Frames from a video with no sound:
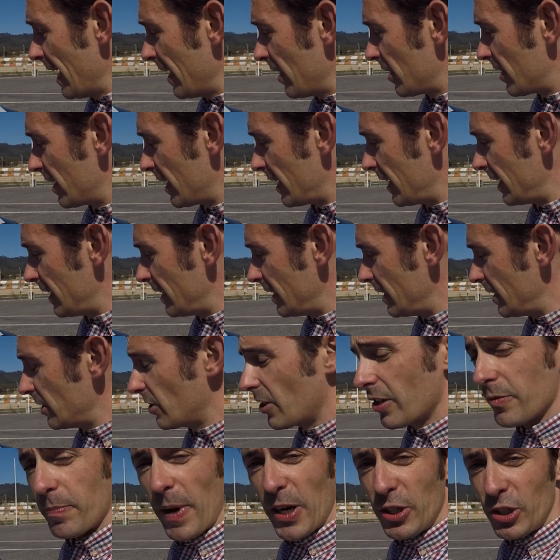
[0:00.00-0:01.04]
the
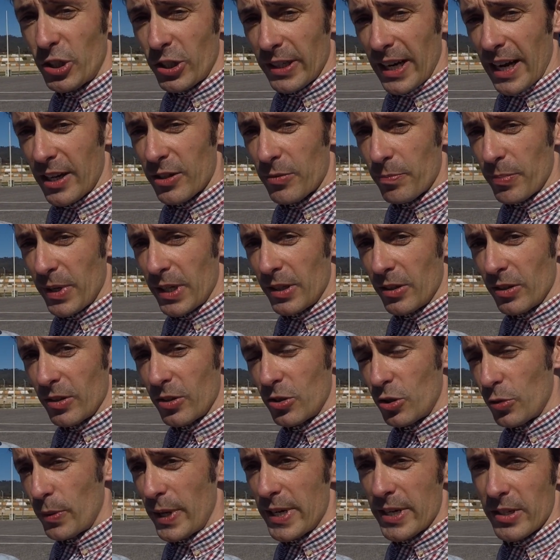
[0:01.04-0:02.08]
suspension has been
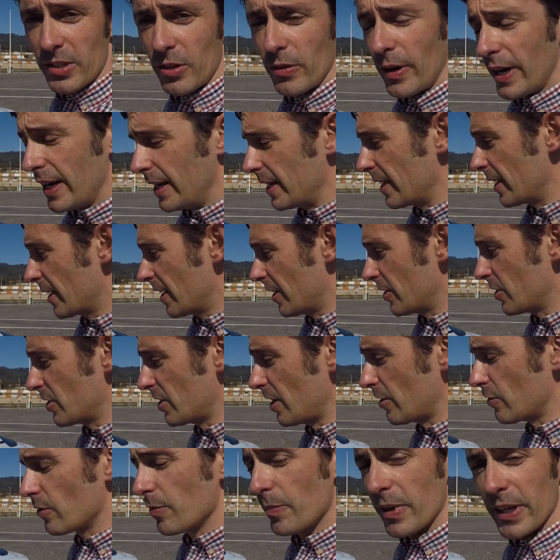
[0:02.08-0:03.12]
tweaked quite
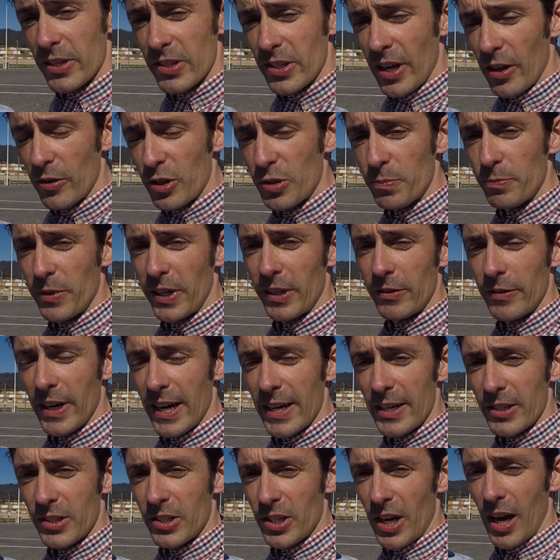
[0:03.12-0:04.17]
considerably. So the spring
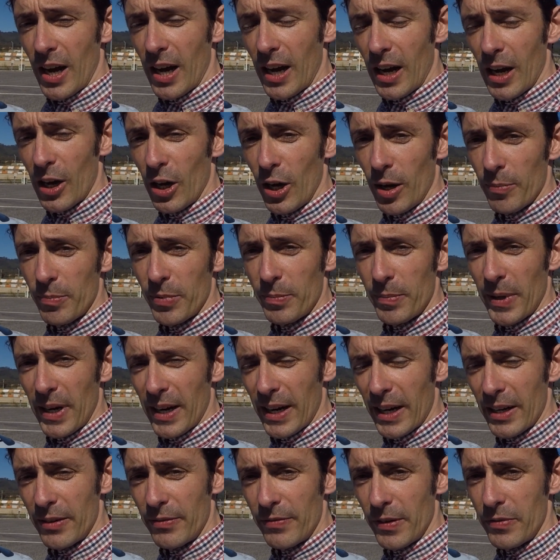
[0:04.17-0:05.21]
rates are up
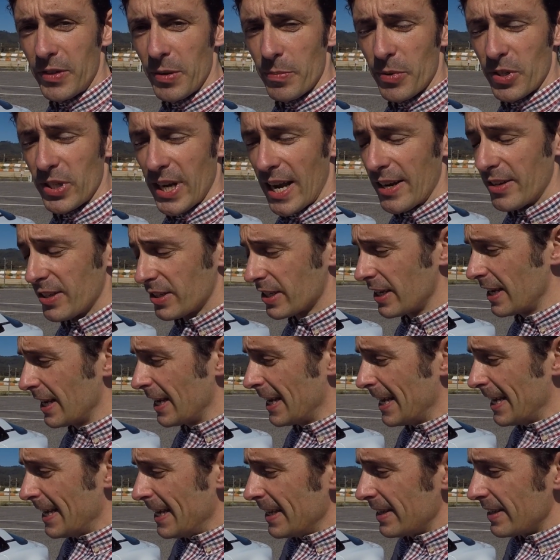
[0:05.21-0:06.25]
by 50%,
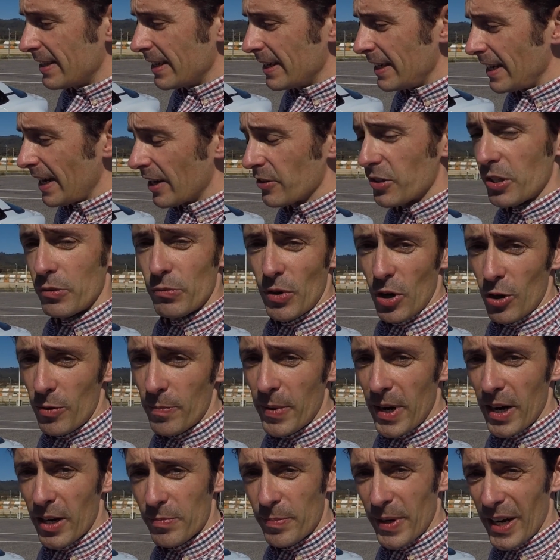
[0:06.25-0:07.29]
the anti-roll
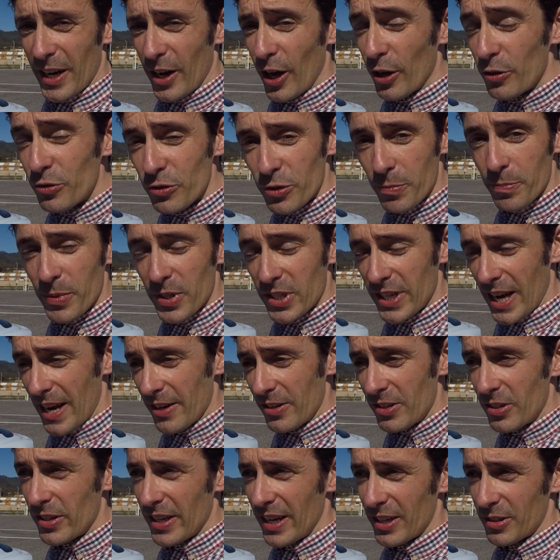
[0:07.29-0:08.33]
bars by
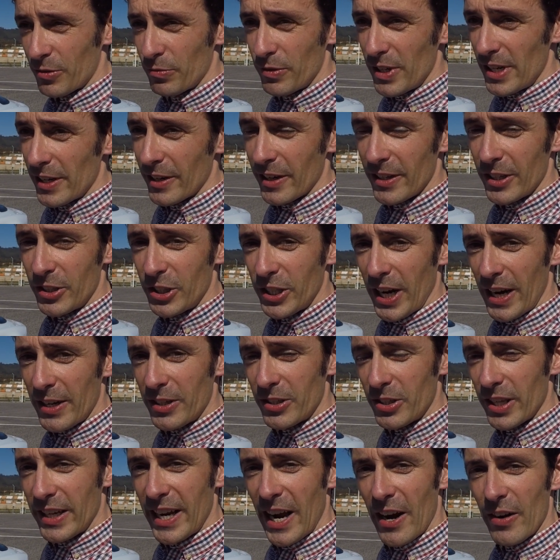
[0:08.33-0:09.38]
100%. So that's really going to
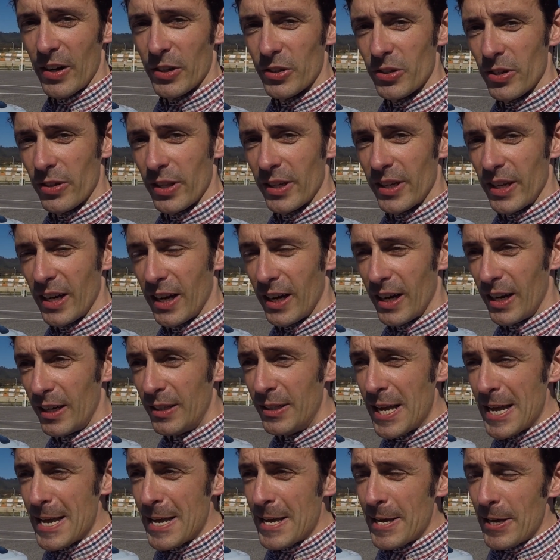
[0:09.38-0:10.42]
change the character of the car.
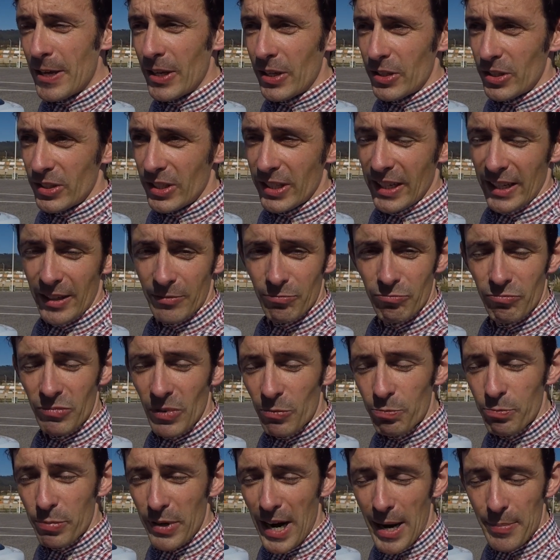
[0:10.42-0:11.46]

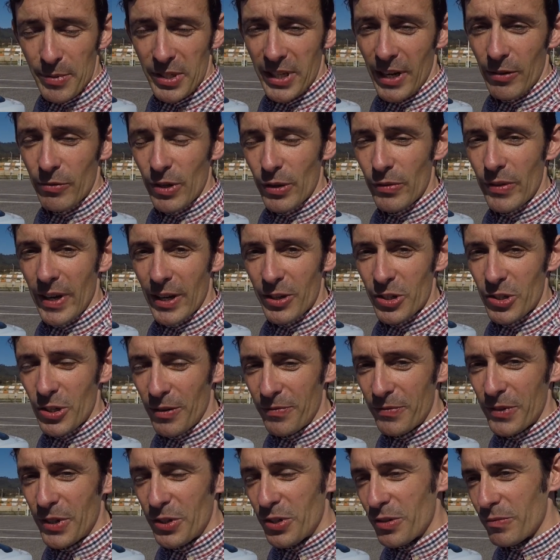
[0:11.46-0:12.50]
Perhaps get rid of that
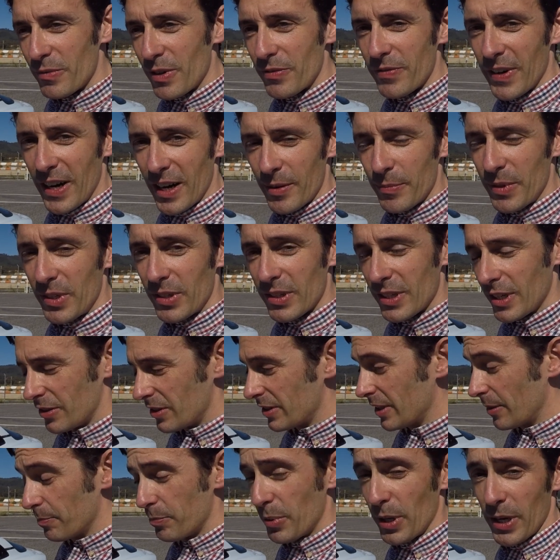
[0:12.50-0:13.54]
softness and refinement
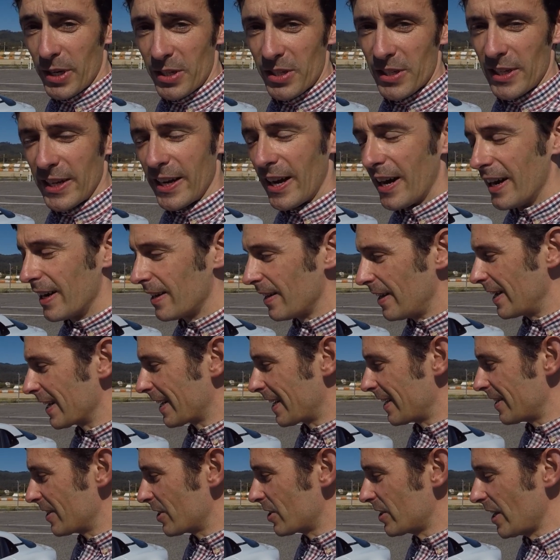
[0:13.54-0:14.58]
that personally I
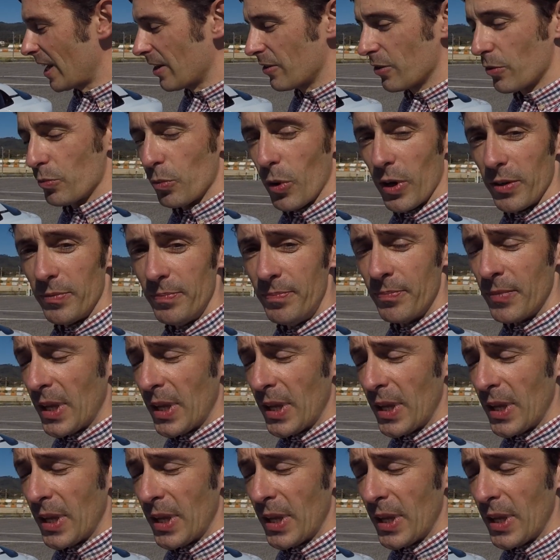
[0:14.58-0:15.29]
like in the standard one.